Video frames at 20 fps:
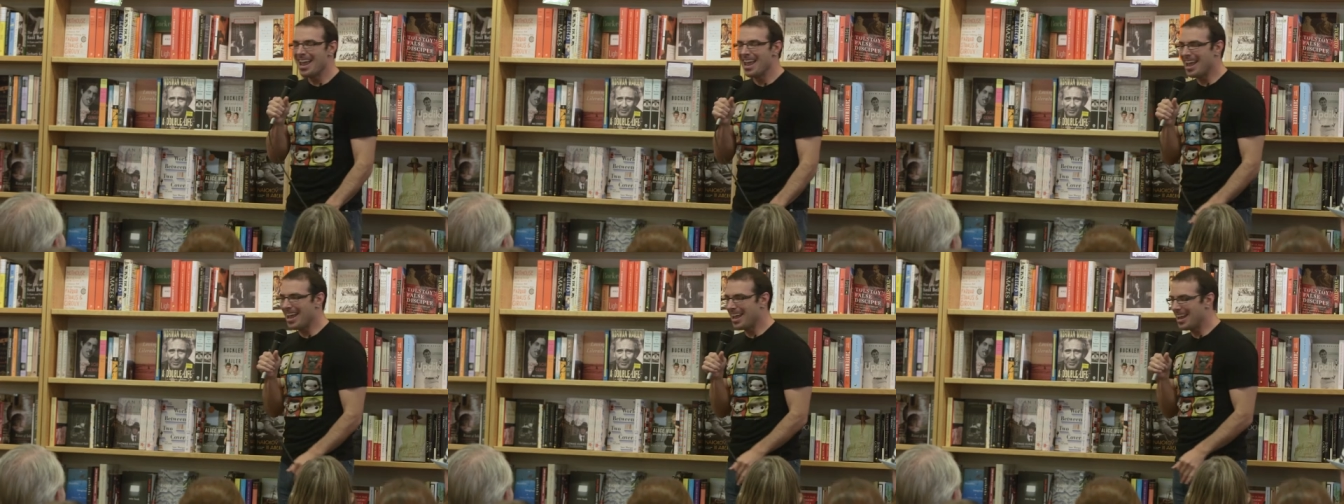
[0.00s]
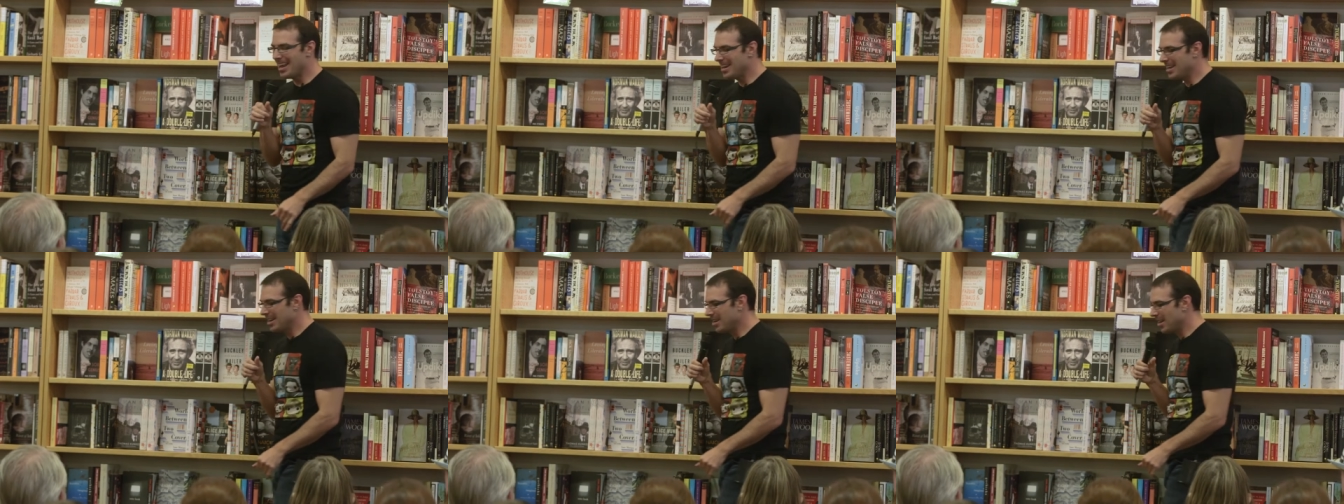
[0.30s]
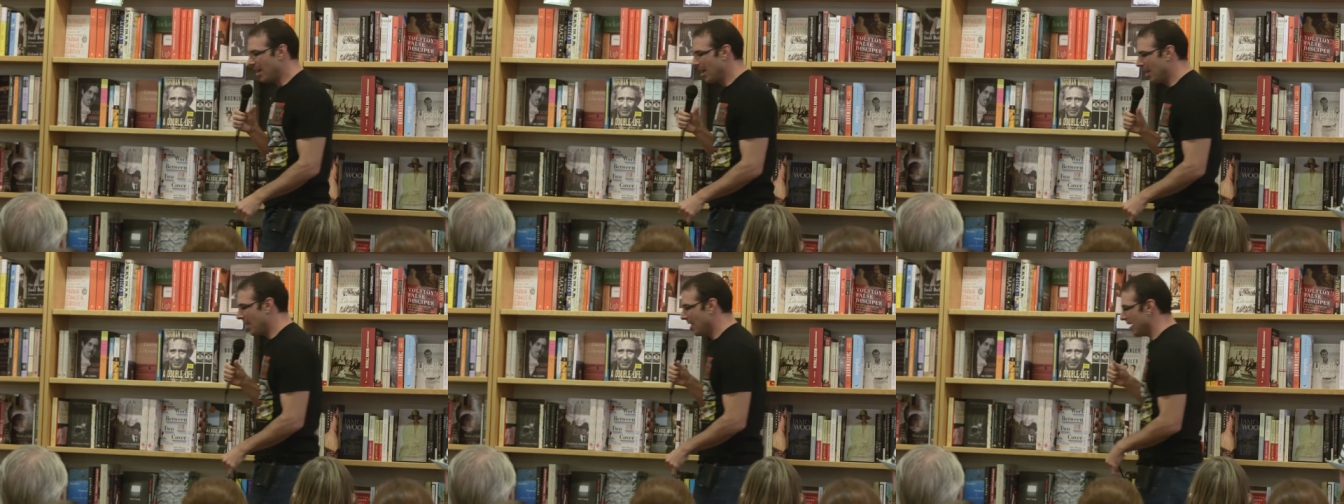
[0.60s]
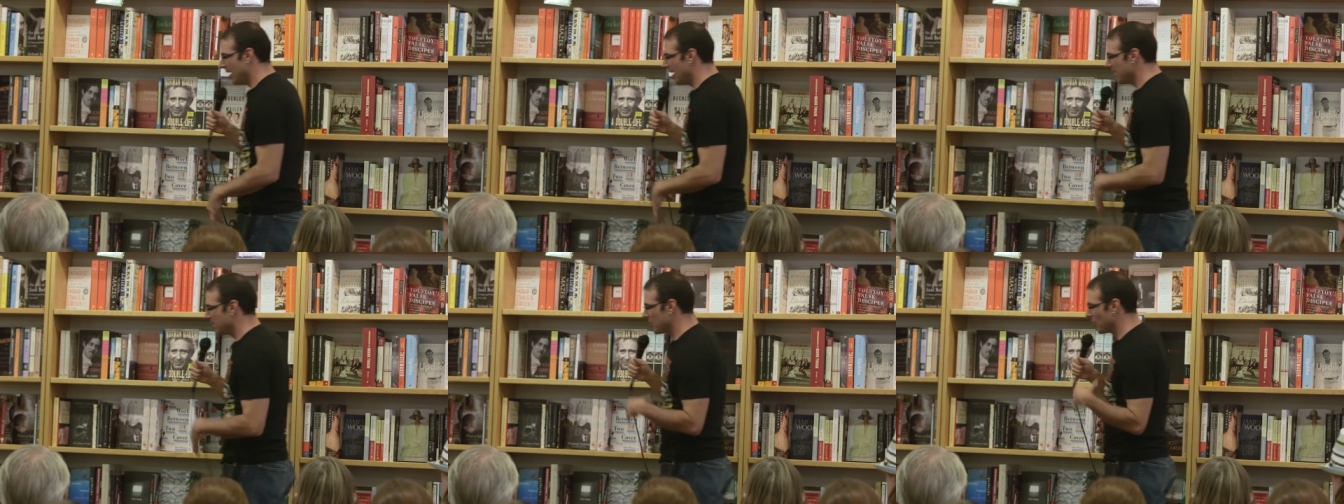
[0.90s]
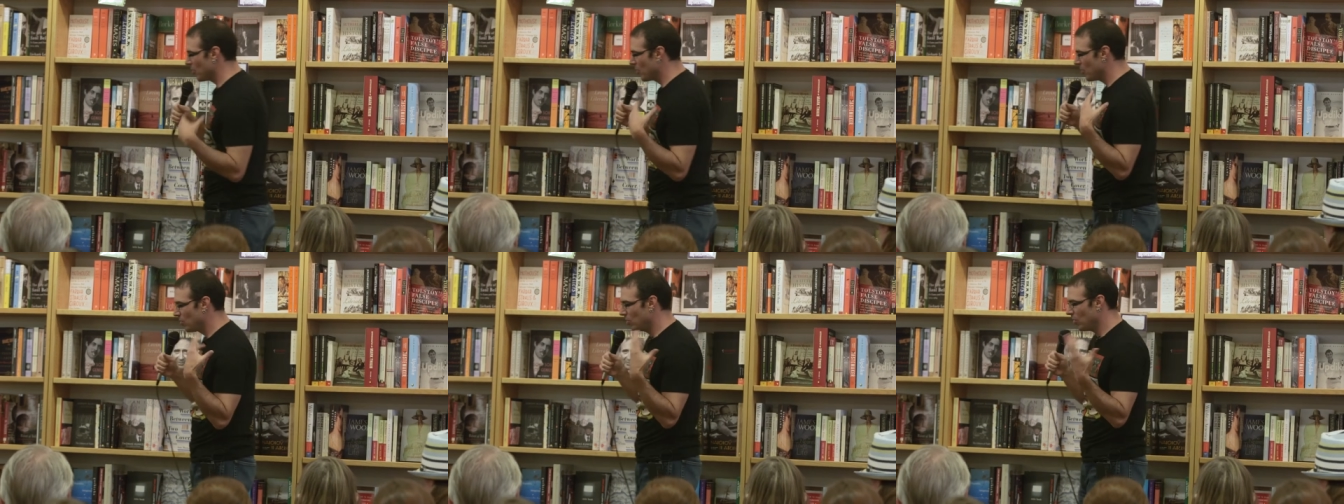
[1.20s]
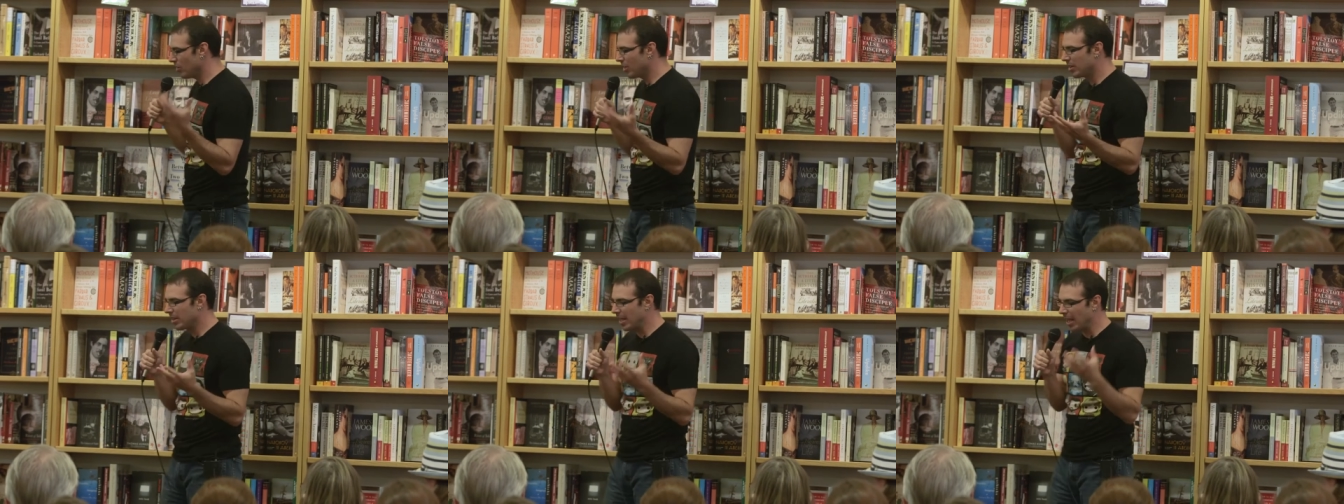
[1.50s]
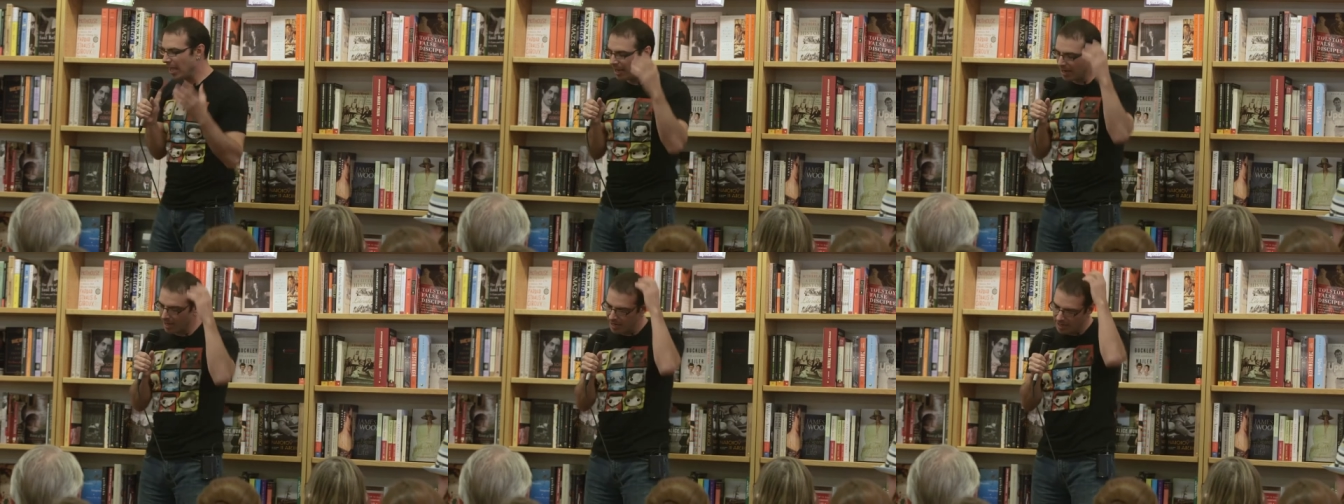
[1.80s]
and, uh, and so you look at
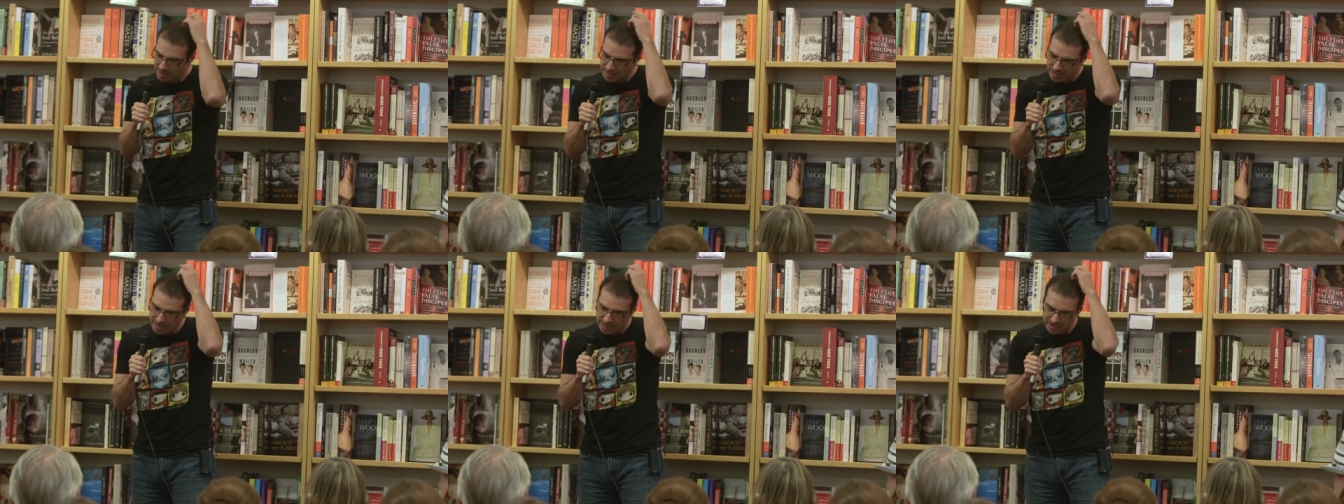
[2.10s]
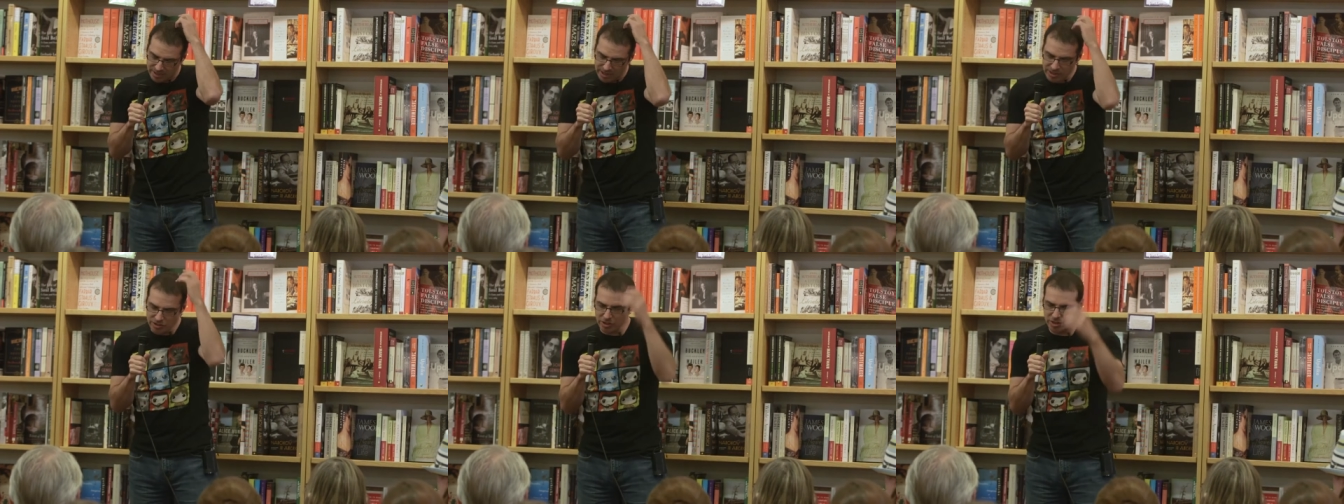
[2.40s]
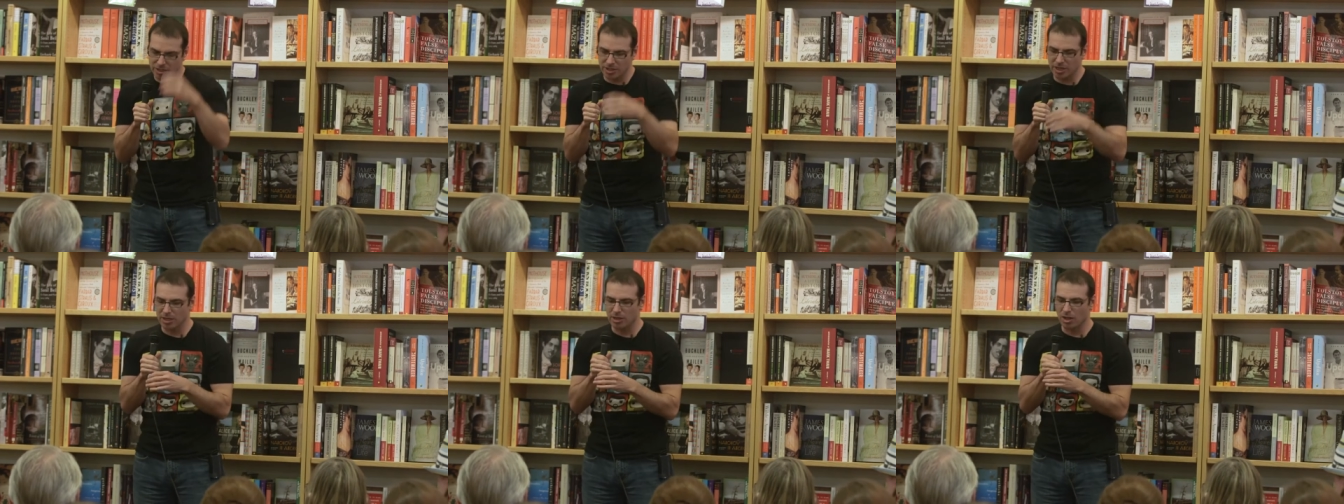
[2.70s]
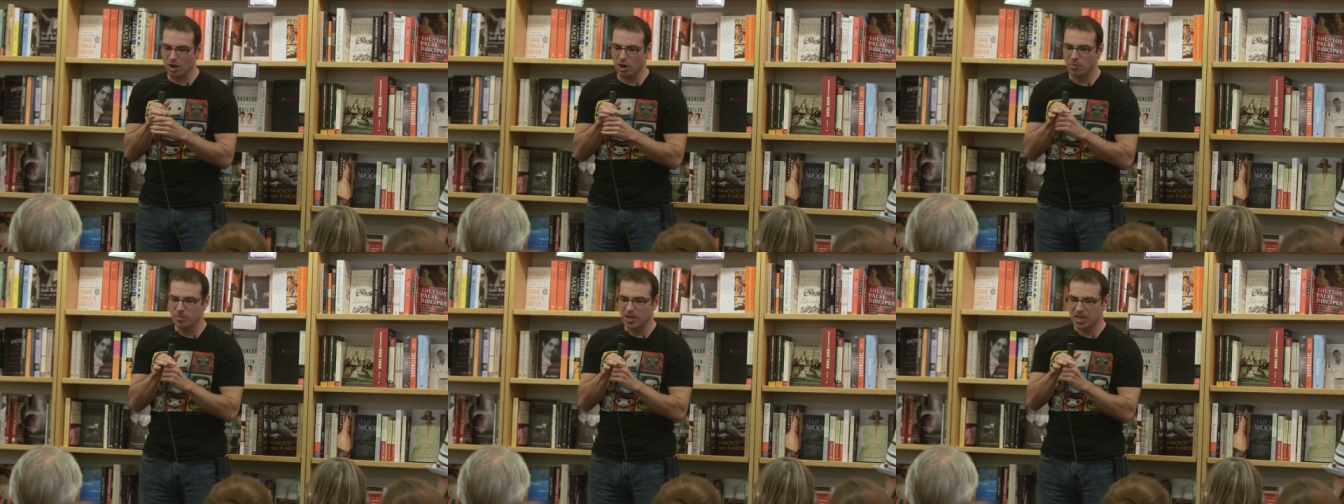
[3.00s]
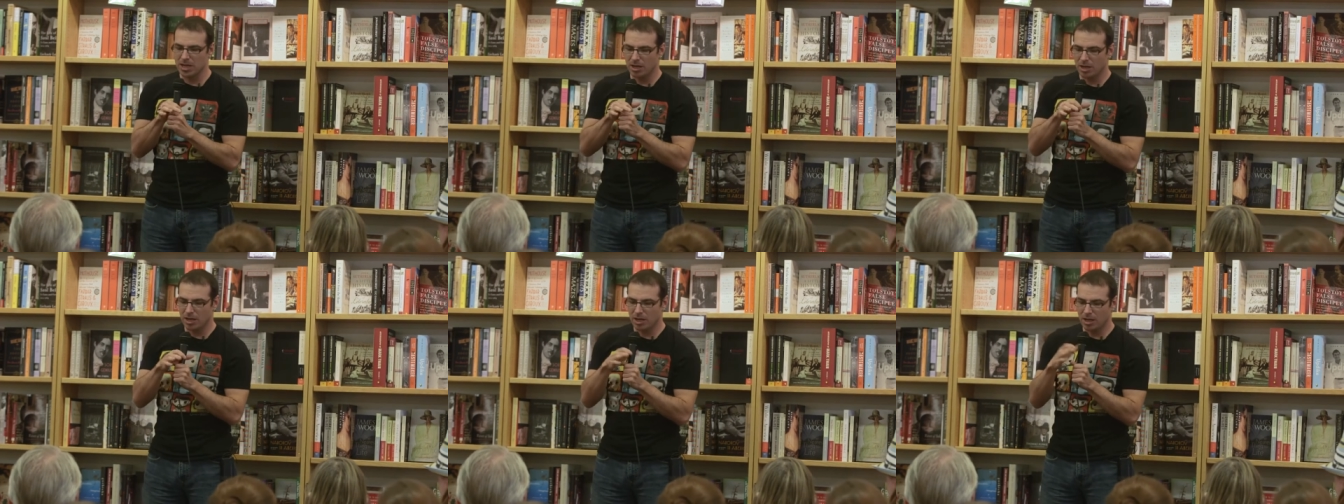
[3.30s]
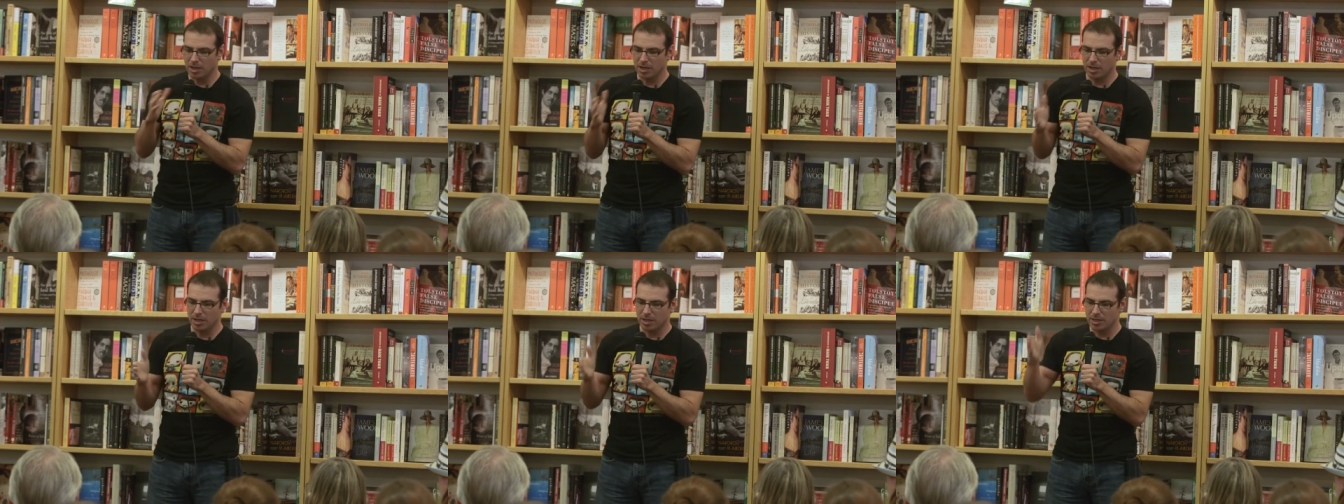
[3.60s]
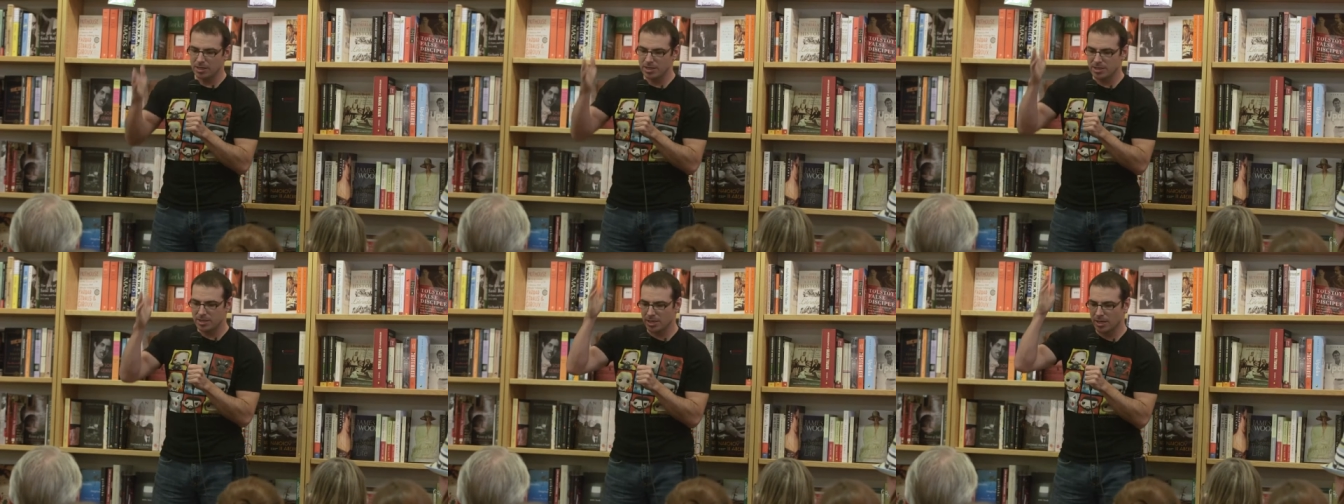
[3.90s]
that, and it's interesting though,
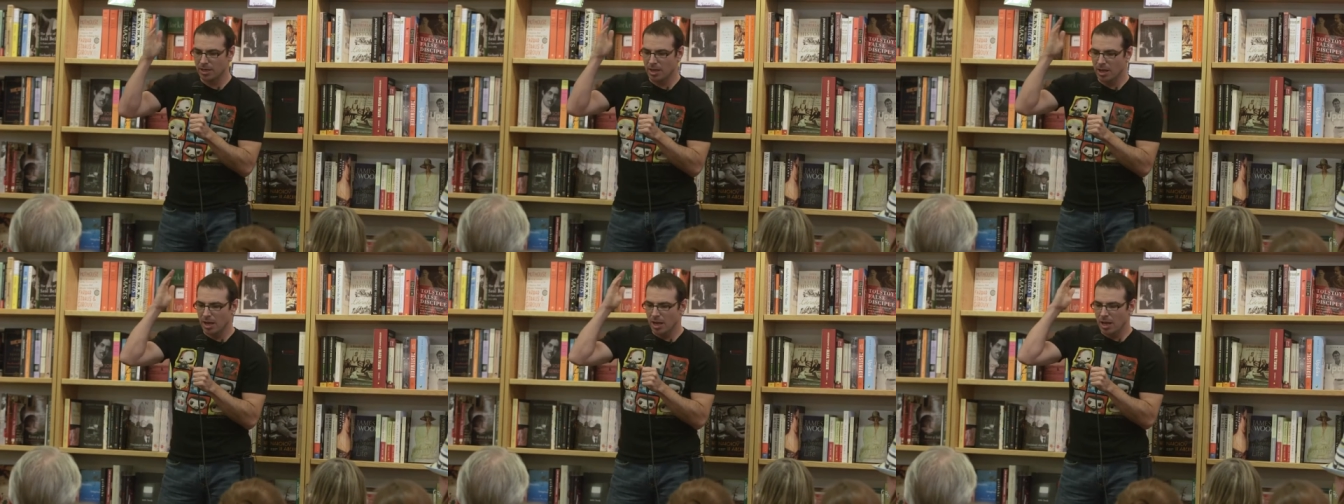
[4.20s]
because